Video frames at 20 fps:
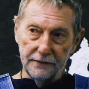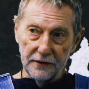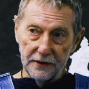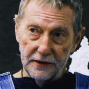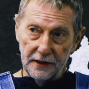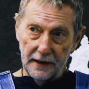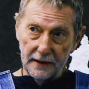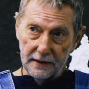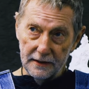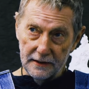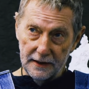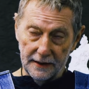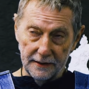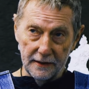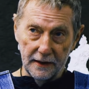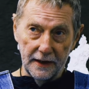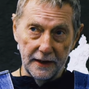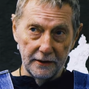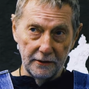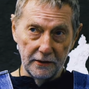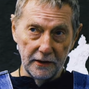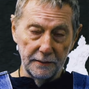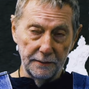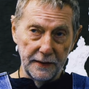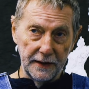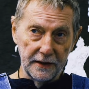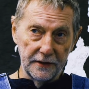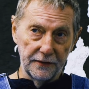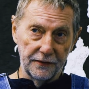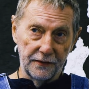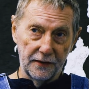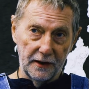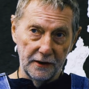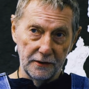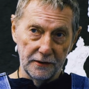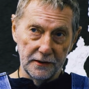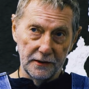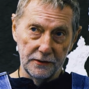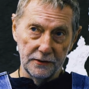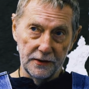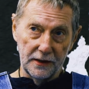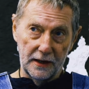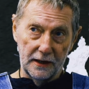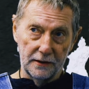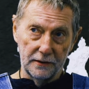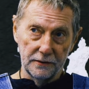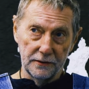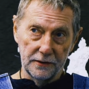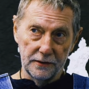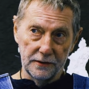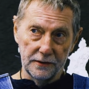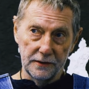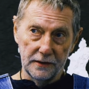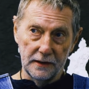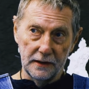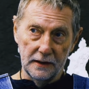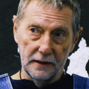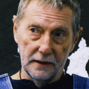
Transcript: Ted said that he'd only been to Frei Otto's house,